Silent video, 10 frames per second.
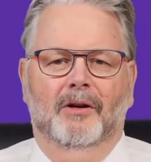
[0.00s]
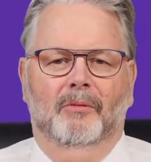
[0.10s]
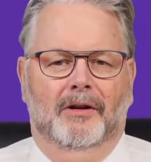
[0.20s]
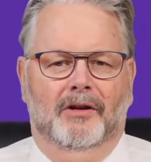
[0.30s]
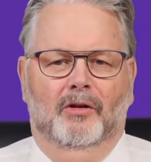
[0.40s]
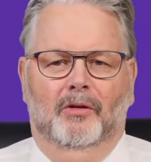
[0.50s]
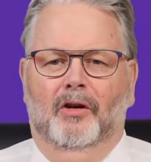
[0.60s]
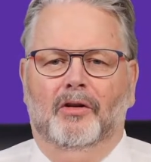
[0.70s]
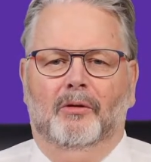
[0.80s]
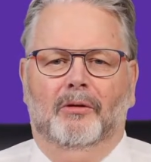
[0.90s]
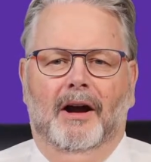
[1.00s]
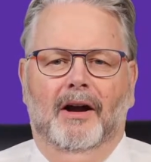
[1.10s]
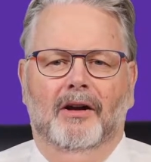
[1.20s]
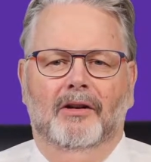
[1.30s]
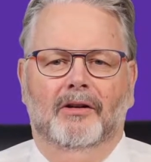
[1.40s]
Whether you're on the
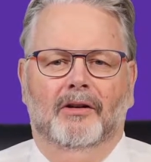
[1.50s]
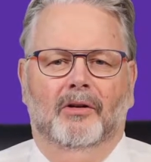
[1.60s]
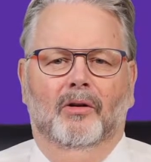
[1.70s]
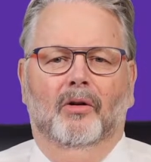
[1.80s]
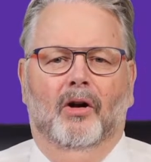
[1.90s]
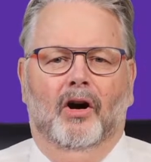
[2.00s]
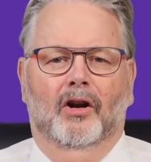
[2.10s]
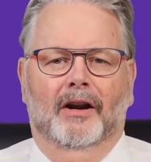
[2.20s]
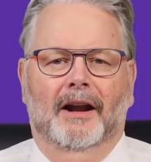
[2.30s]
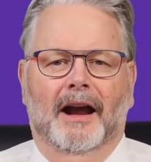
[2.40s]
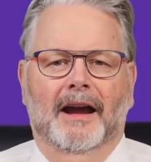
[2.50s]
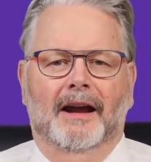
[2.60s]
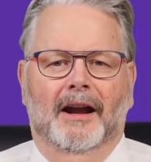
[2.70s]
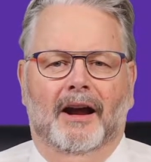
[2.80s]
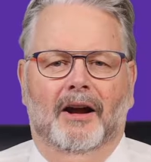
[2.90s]
road or holidaying
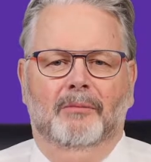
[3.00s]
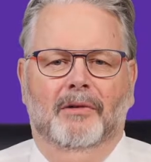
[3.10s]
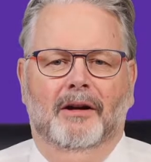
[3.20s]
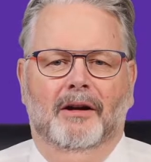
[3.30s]
at home,